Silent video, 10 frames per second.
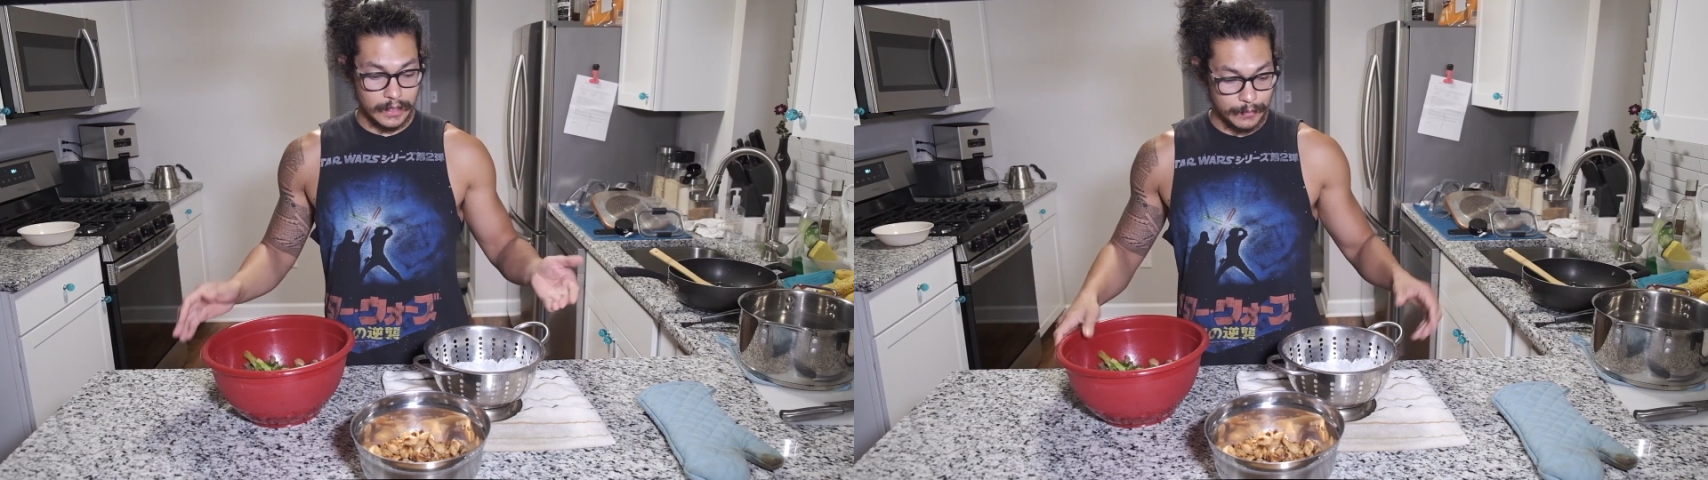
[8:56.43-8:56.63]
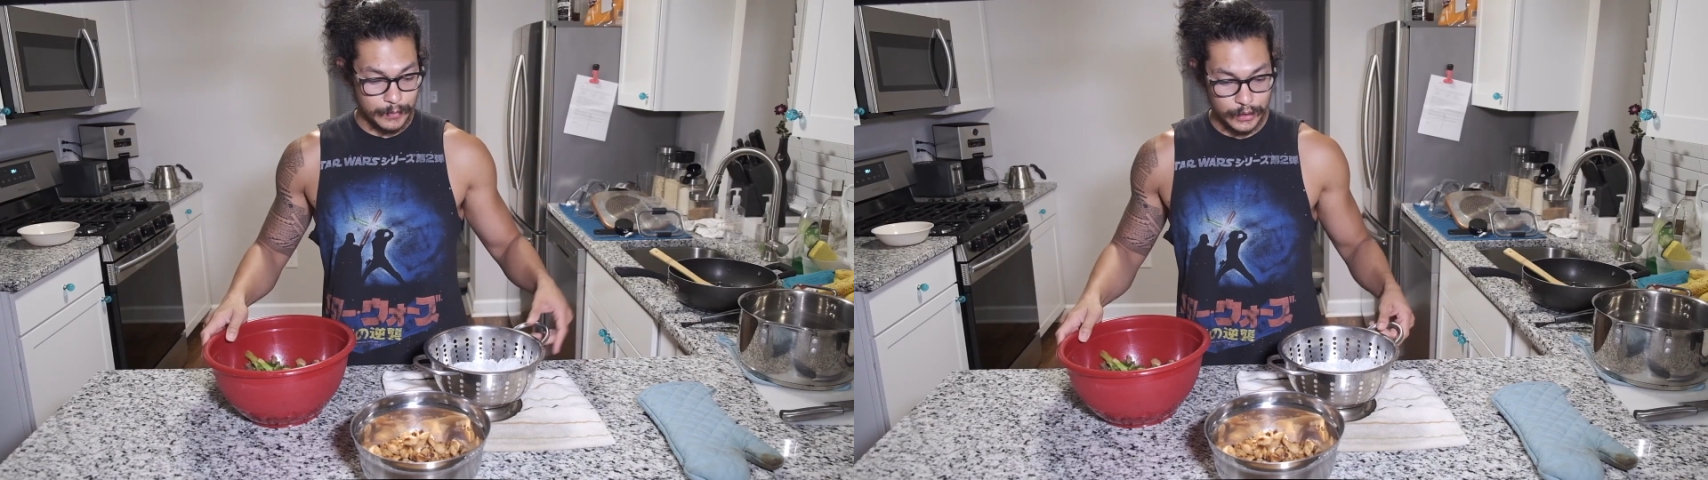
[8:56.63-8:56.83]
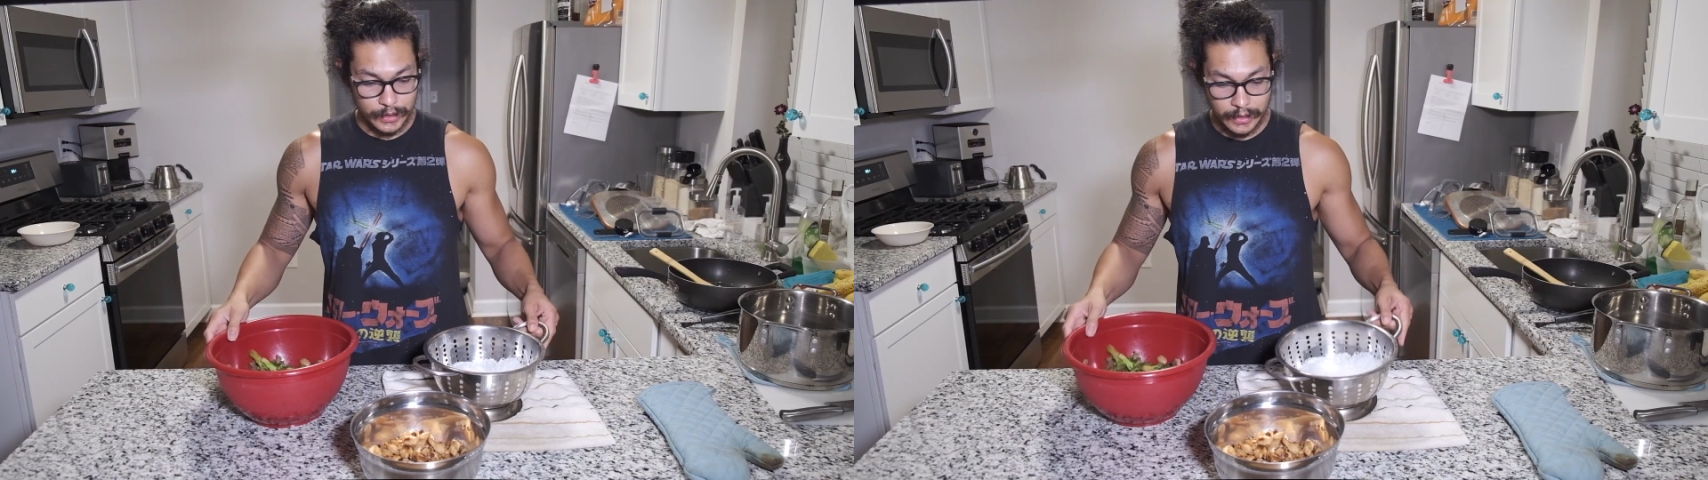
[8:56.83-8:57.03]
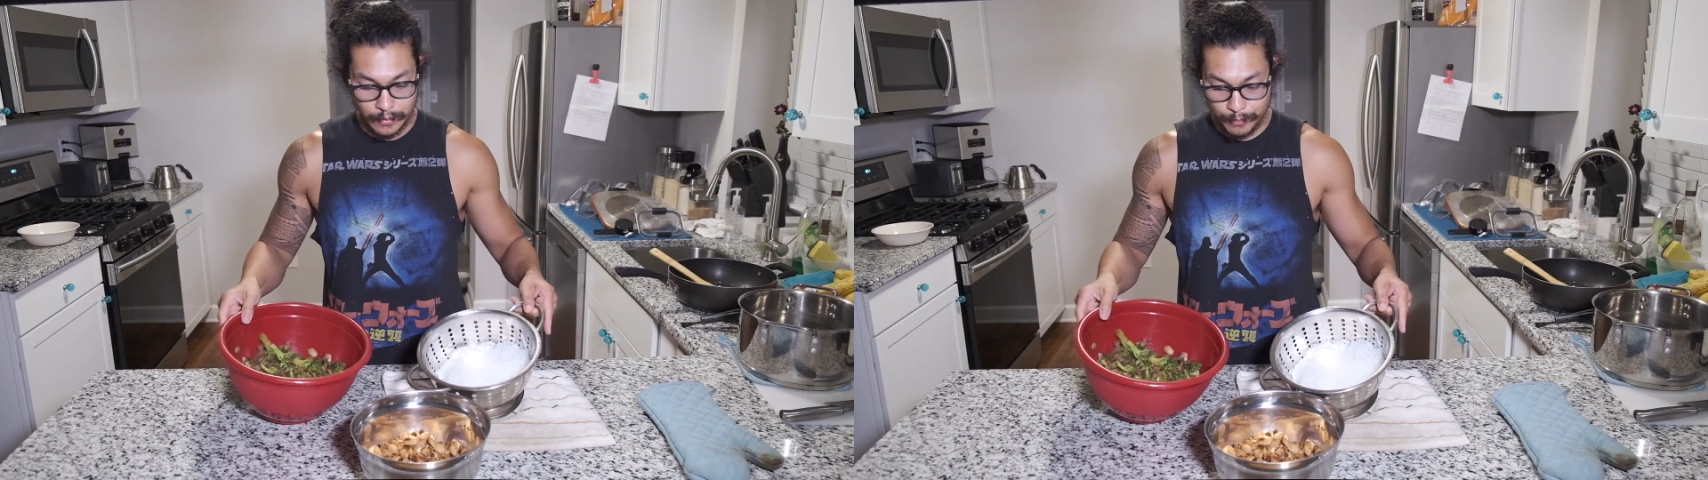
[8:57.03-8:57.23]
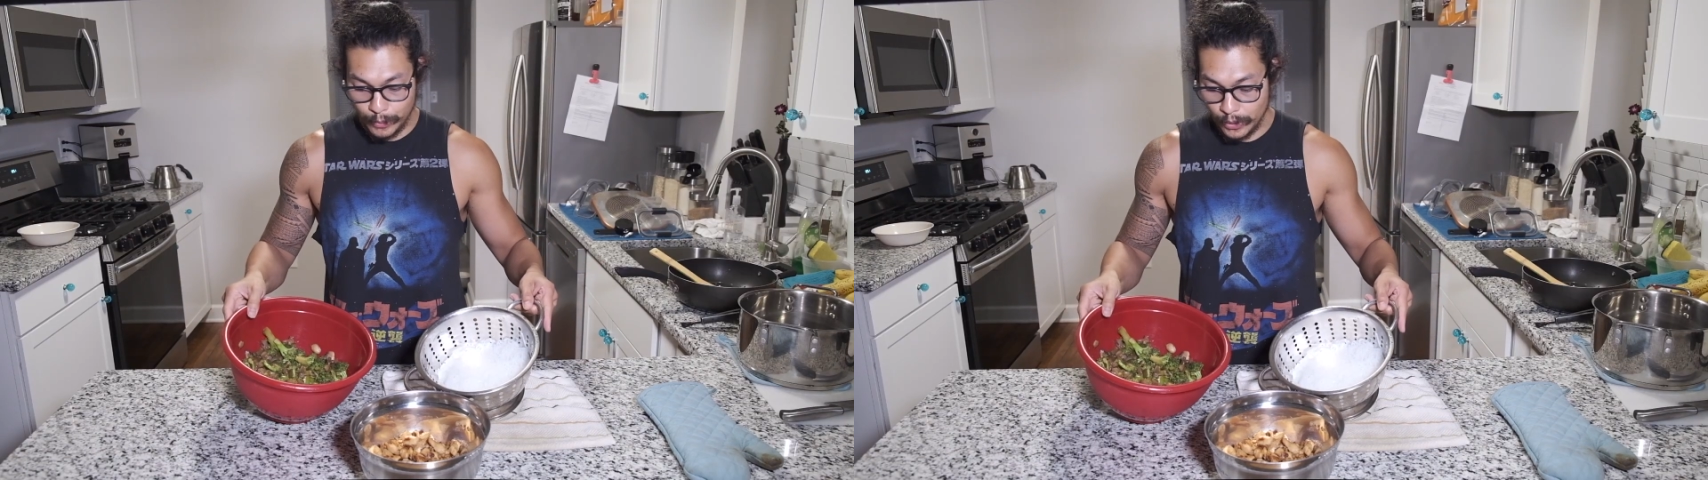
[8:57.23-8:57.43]
I'm just
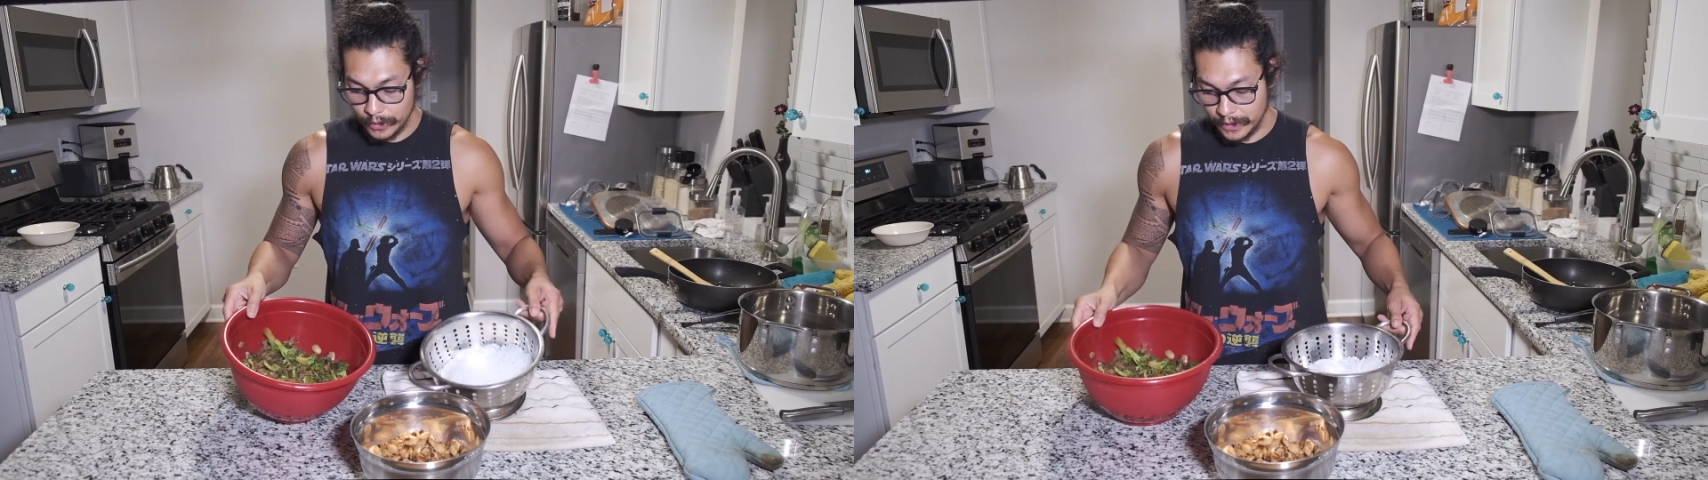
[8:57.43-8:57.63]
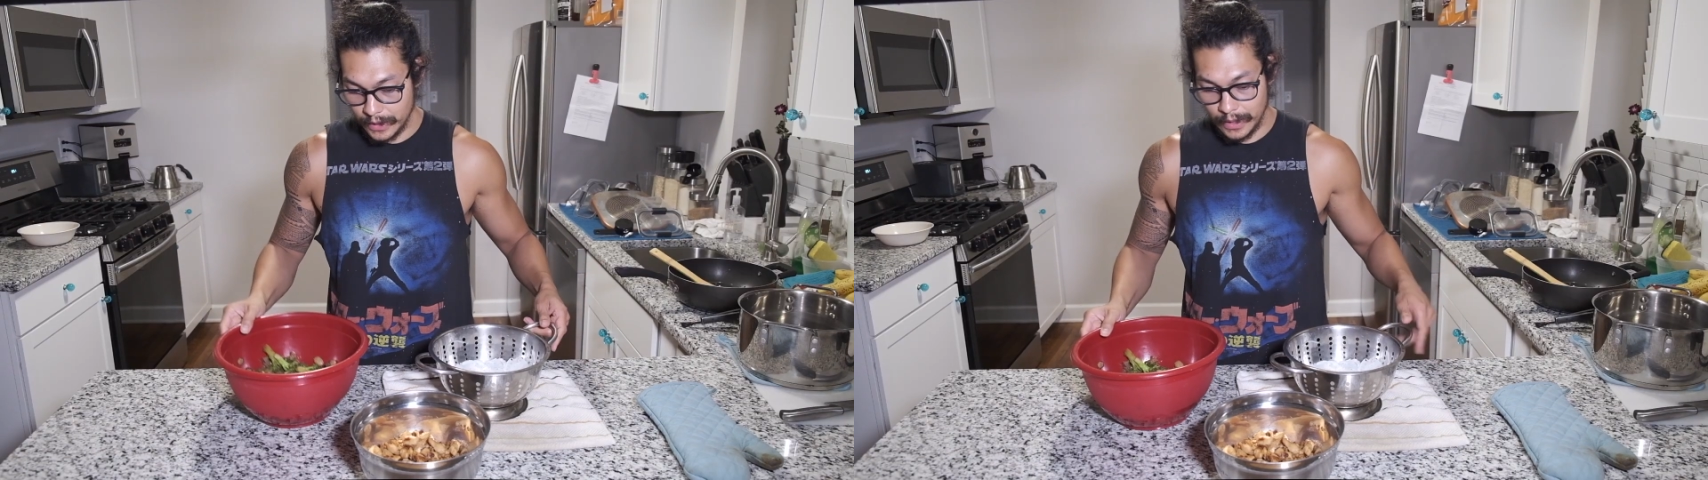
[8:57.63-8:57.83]
gonna put